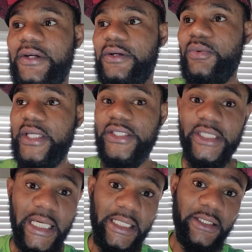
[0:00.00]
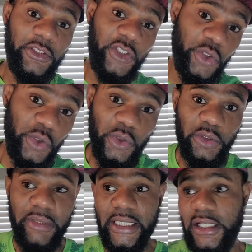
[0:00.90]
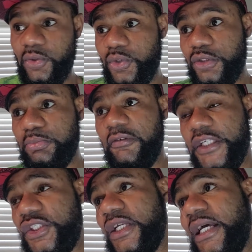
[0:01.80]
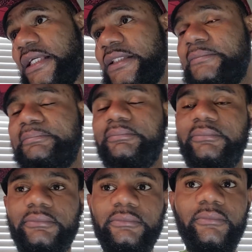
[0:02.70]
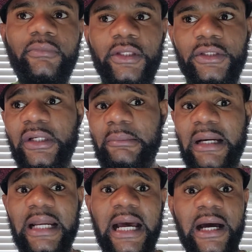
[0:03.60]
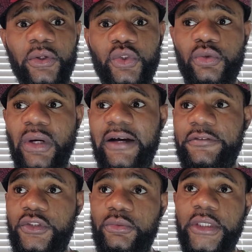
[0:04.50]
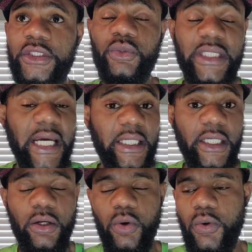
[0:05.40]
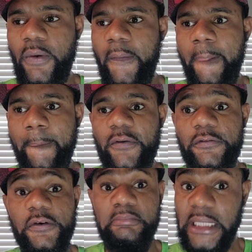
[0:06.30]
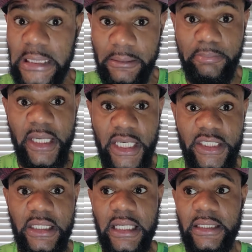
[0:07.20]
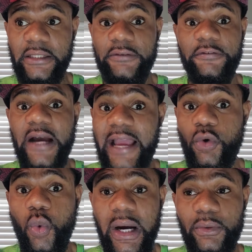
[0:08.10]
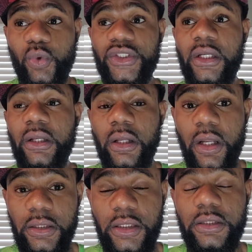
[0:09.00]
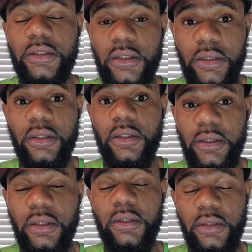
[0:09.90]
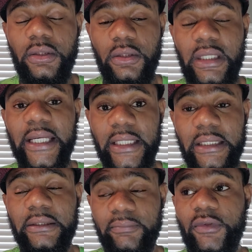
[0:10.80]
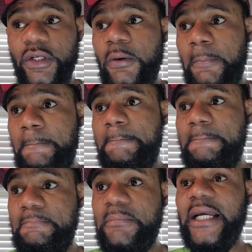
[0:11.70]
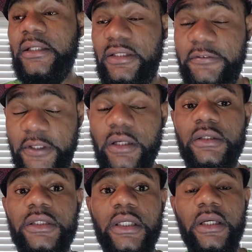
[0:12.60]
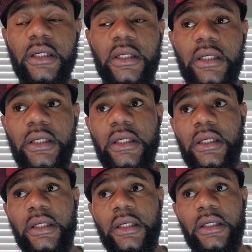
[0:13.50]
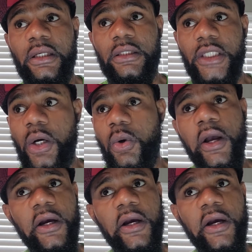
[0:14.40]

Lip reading: were saying on YouTube and those professionals talking about how you have to be so technical. For me personally, the 501 was a lot, like, you know, like difficult. So